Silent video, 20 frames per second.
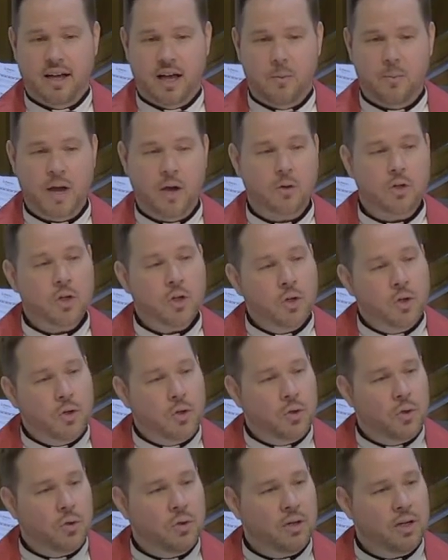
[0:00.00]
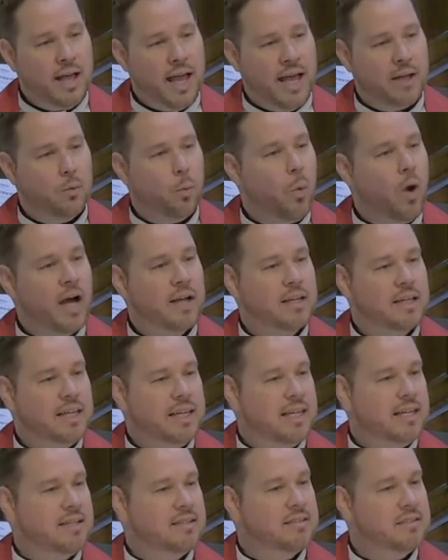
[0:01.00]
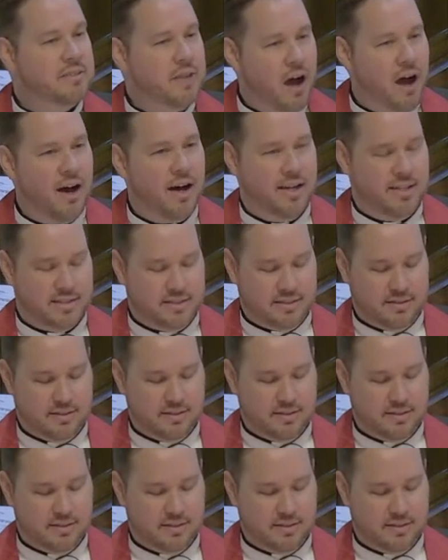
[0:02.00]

about who and what he is not.